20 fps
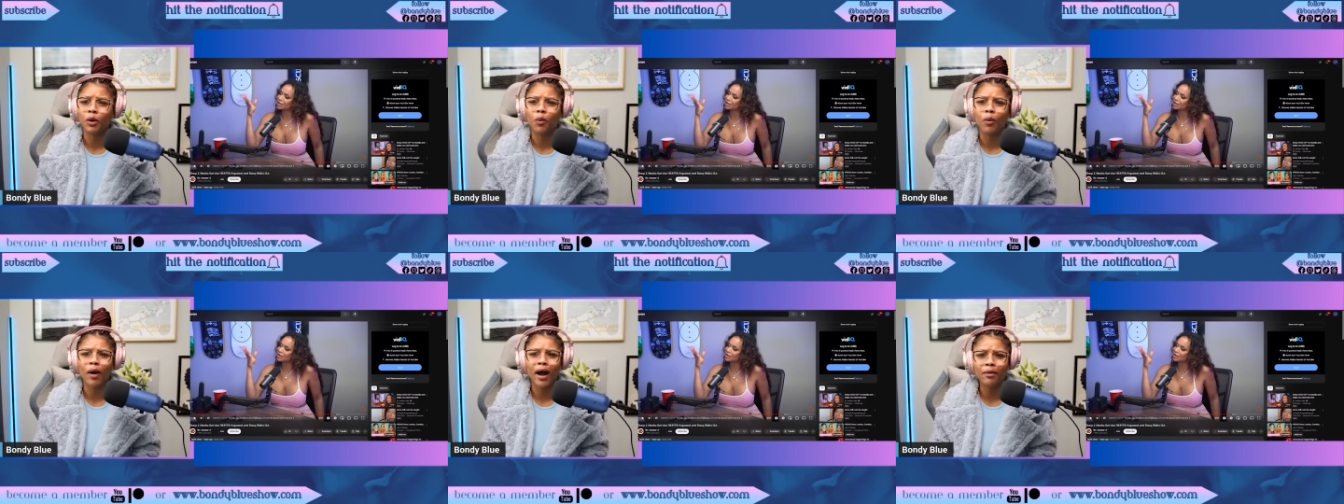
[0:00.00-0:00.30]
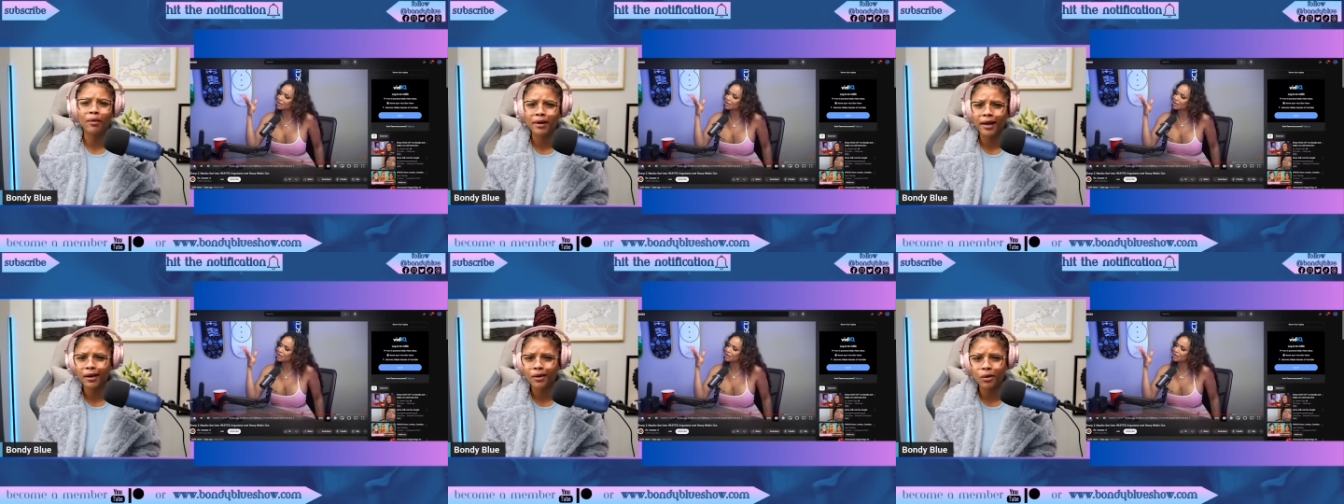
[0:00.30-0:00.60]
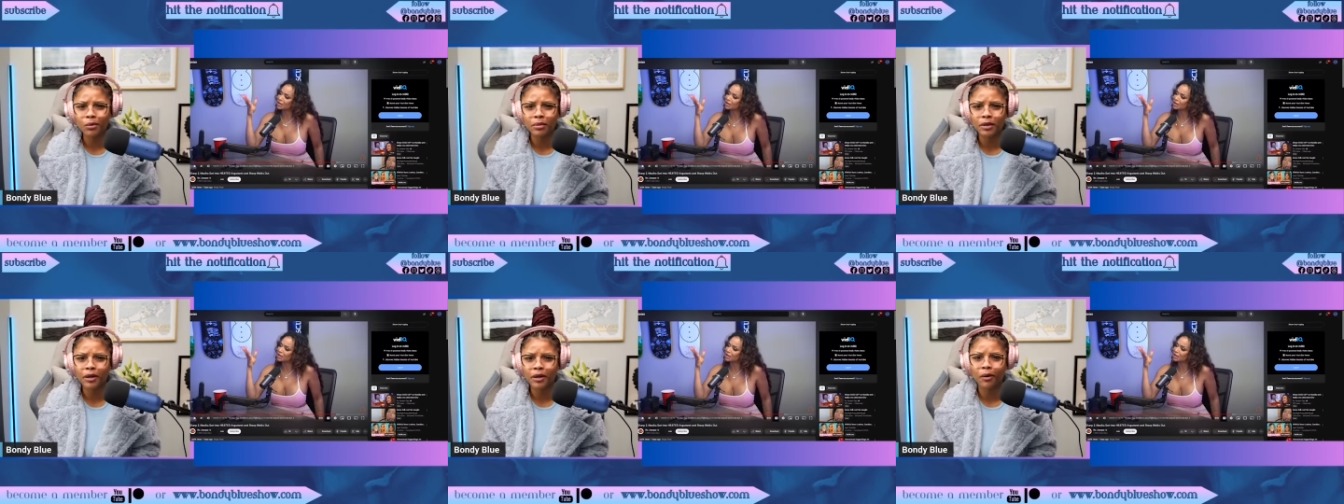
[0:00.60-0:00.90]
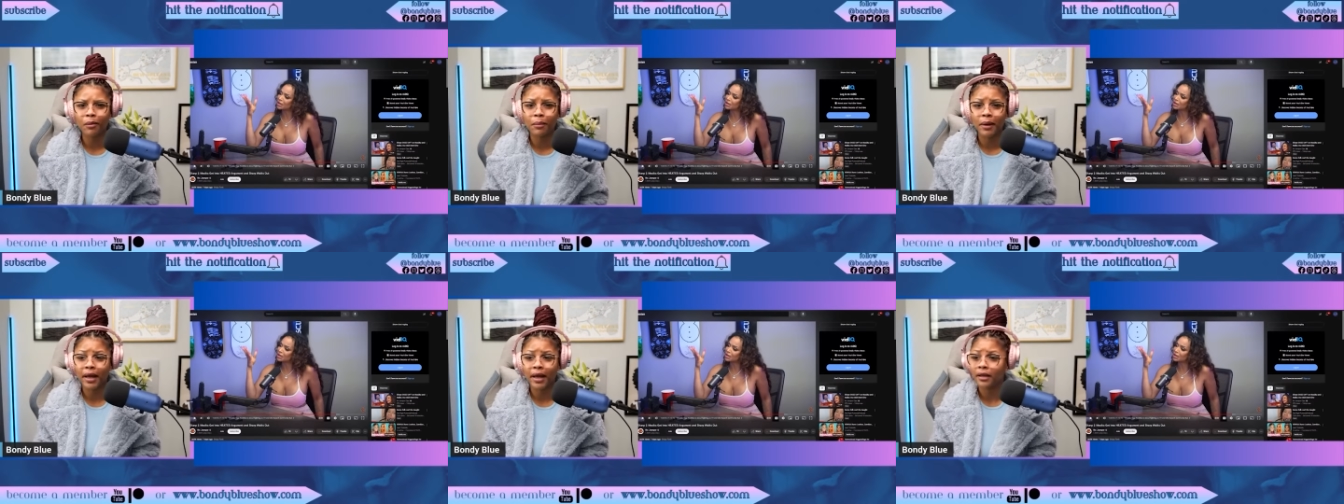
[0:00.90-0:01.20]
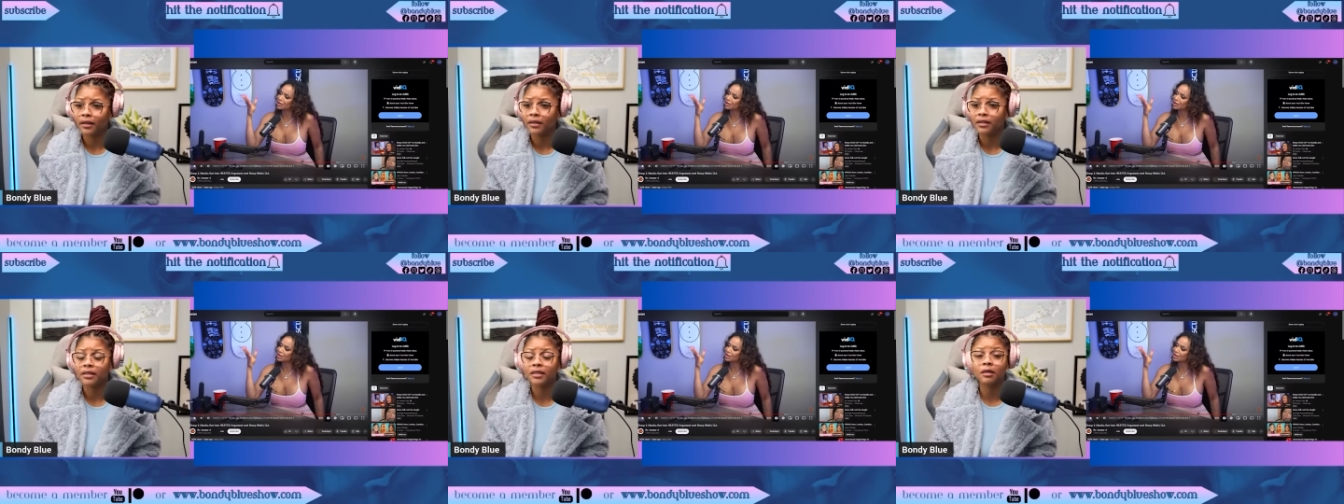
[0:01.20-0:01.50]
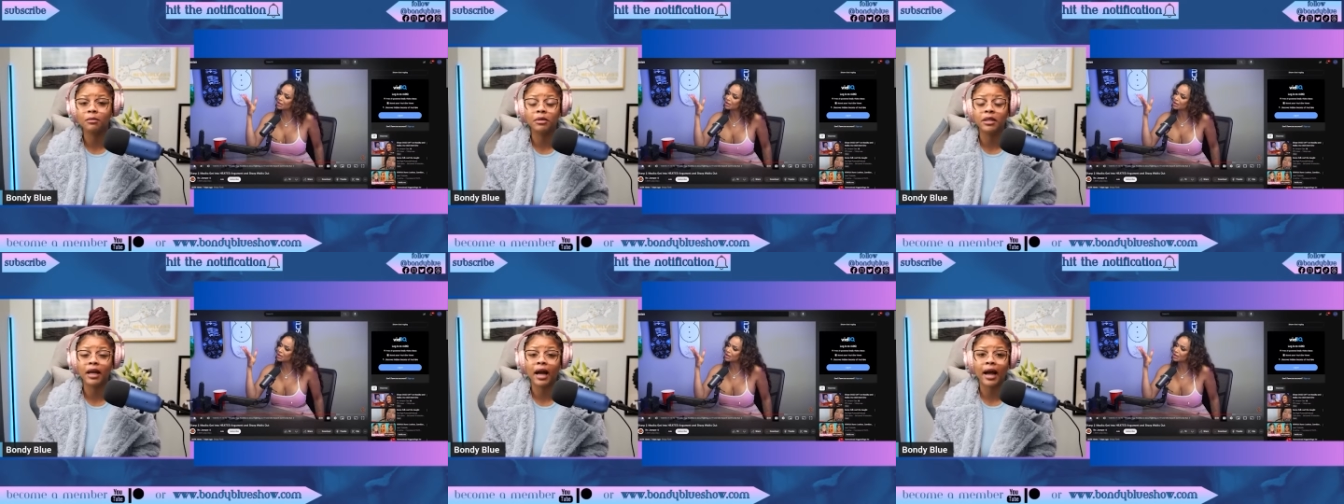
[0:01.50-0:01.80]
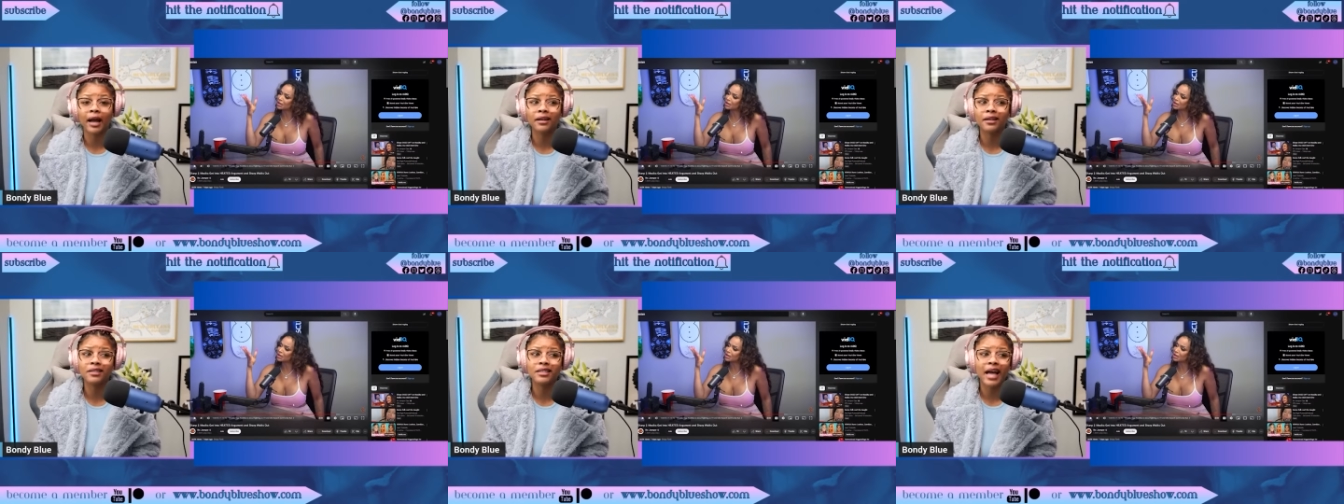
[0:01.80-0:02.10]
Why would I go be on Baddies? To be
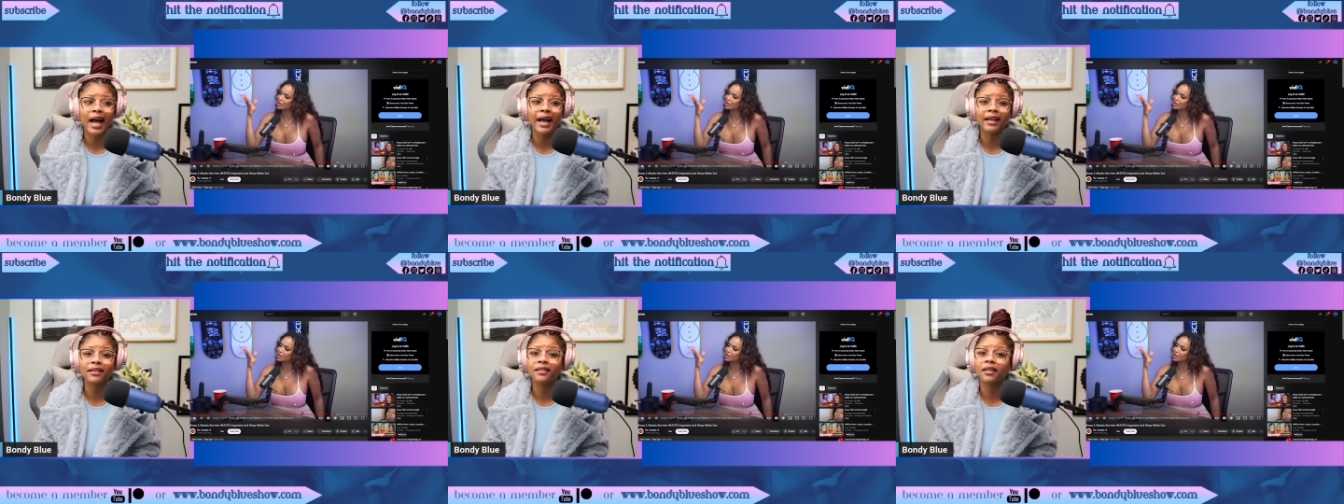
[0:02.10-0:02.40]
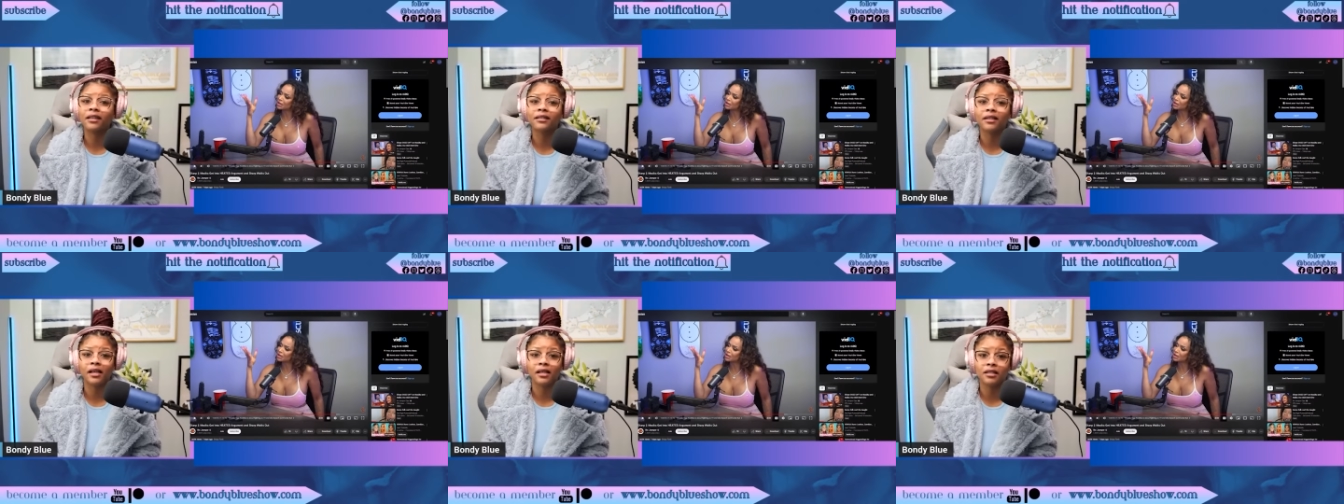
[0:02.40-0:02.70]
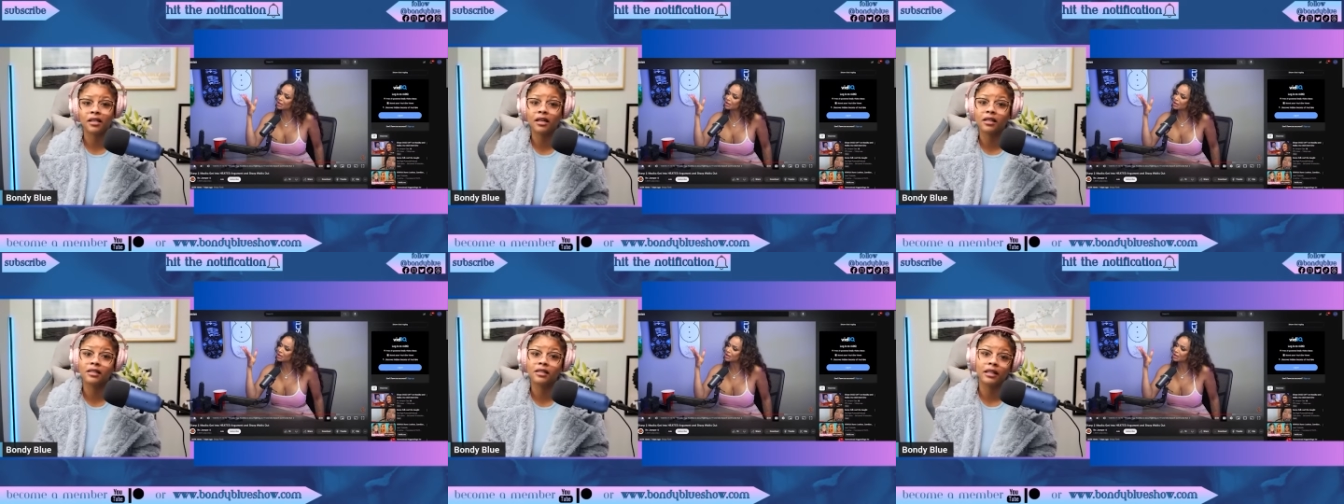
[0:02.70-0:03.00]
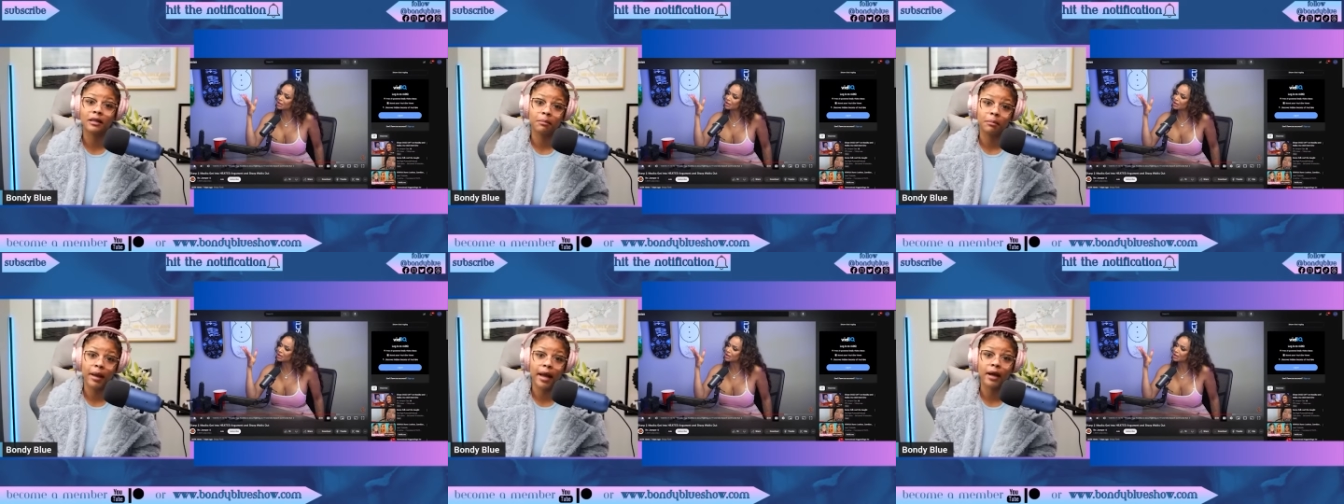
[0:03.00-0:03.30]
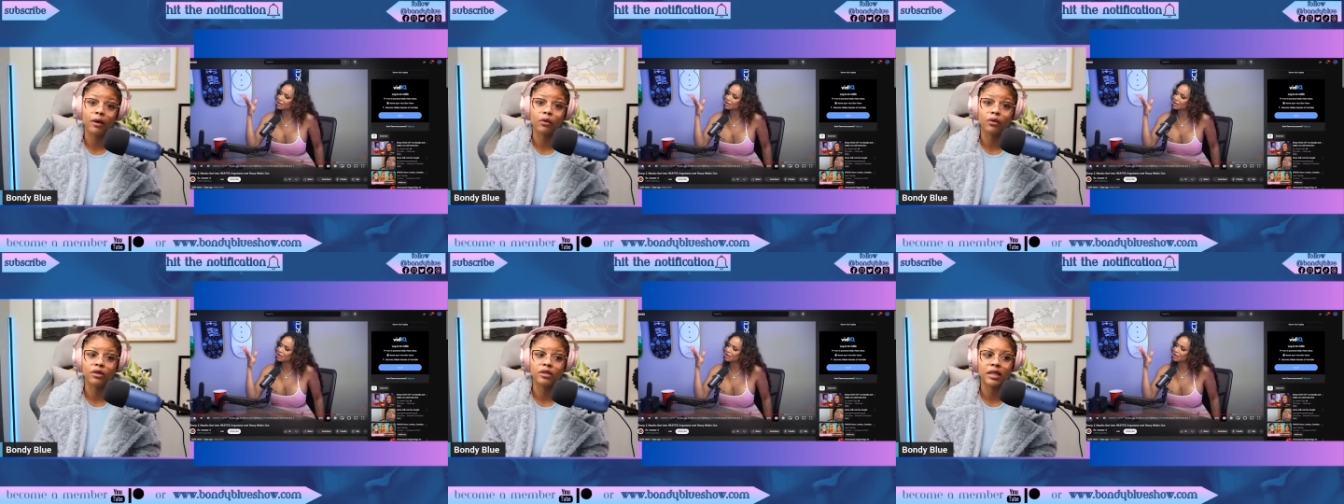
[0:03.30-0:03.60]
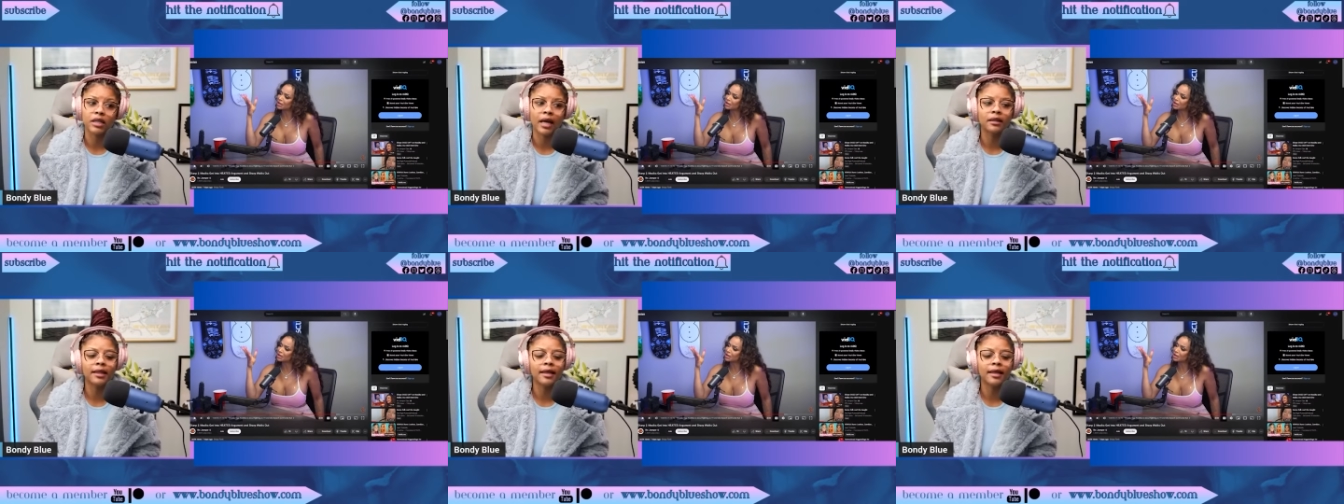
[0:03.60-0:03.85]
honest, I think that's hustling backwards. I think